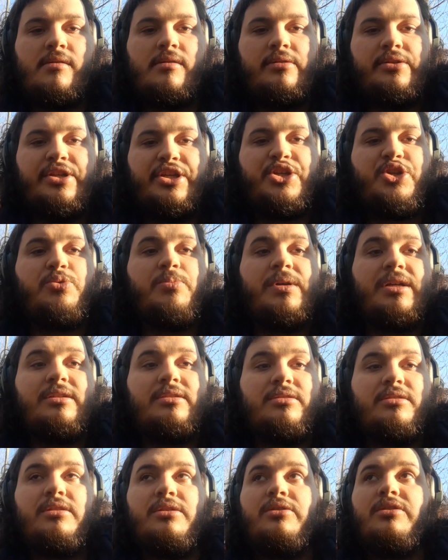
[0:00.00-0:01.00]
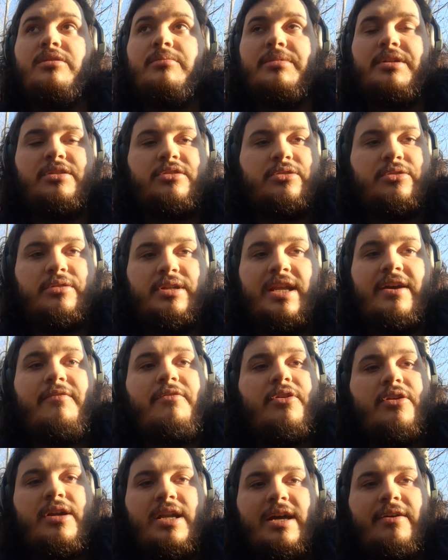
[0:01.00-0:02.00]
the humans, the normies, could
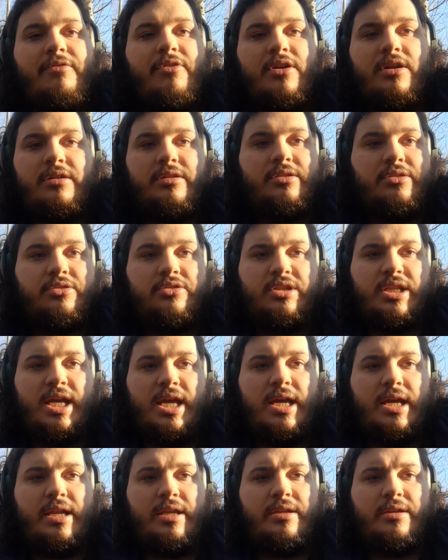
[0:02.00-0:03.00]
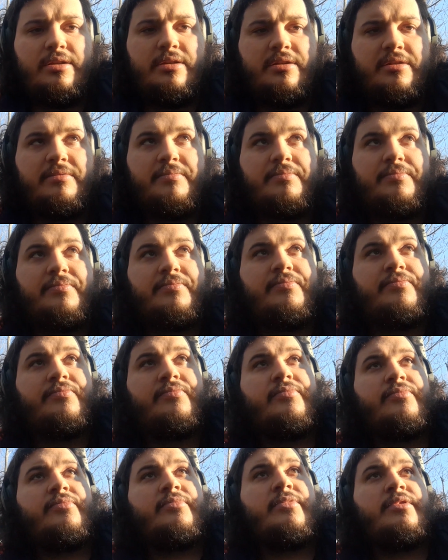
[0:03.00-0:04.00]
never understand.
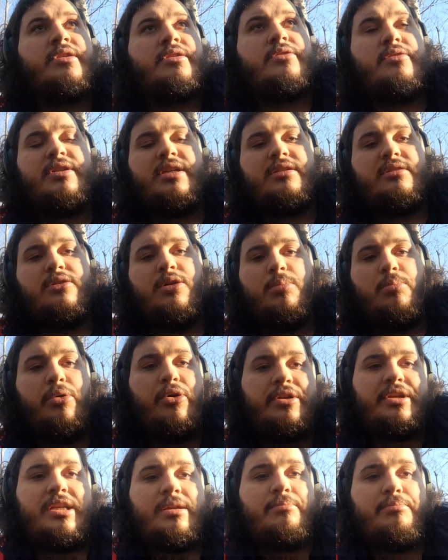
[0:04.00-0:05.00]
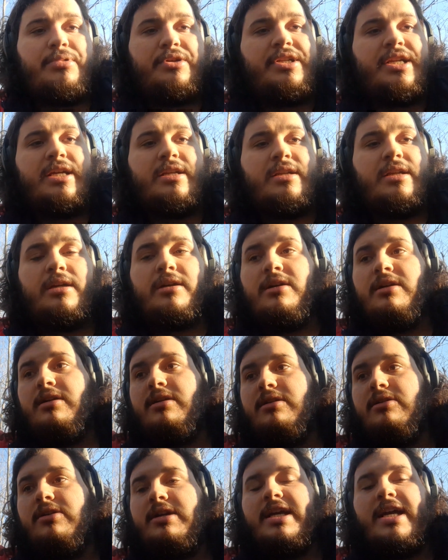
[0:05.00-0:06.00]
So there's no point in pretending, oh,
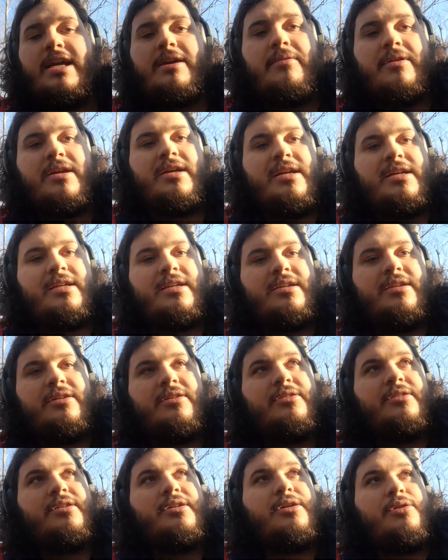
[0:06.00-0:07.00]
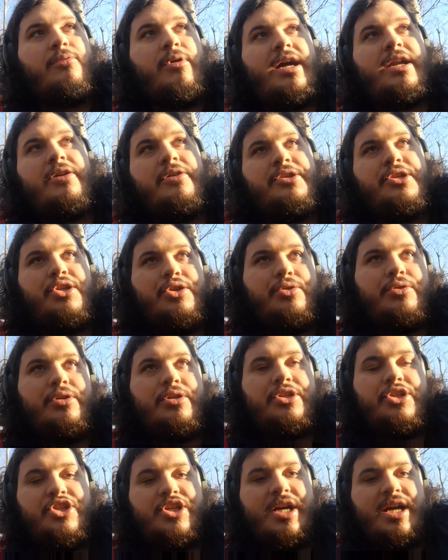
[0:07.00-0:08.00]
look here, why don't you do your
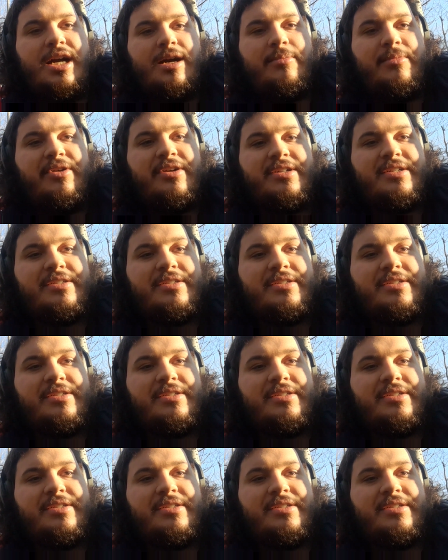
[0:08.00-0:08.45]
job?